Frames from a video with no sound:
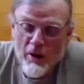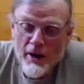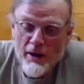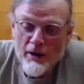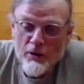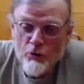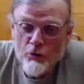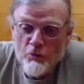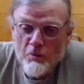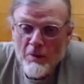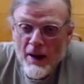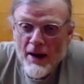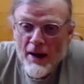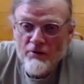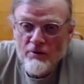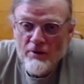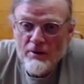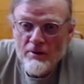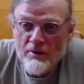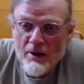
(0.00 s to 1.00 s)
why I use
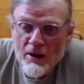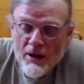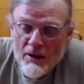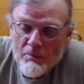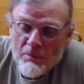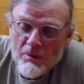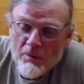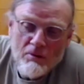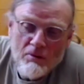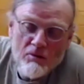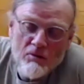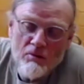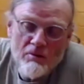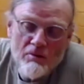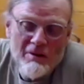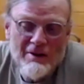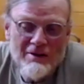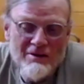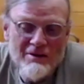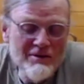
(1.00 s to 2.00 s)
masking tape.
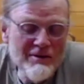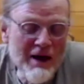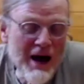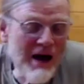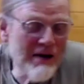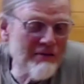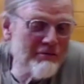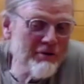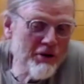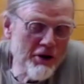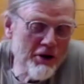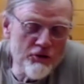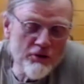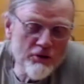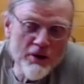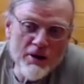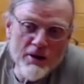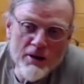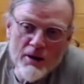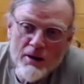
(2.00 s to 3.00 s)
It's not very
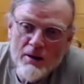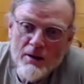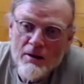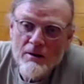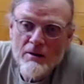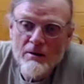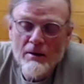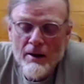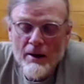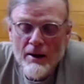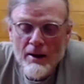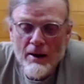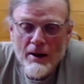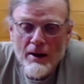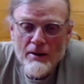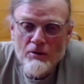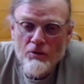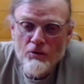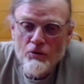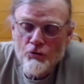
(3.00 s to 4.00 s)
sticky,
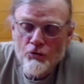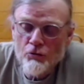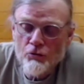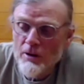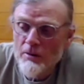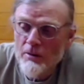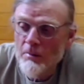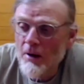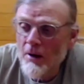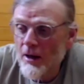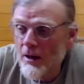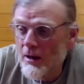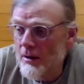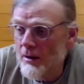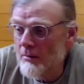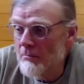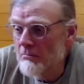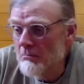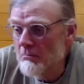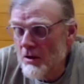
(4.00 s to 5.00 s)
and usually
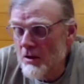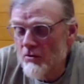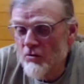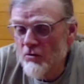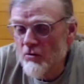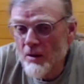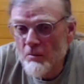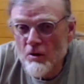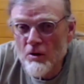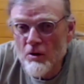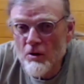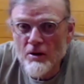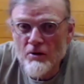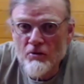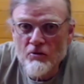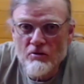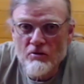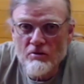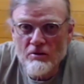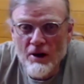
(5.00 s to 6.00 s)
by midsummer,
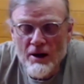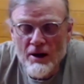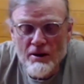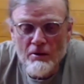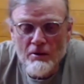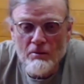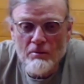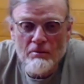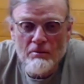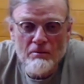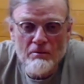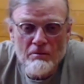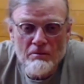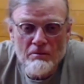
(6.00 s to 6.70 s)
it's kind of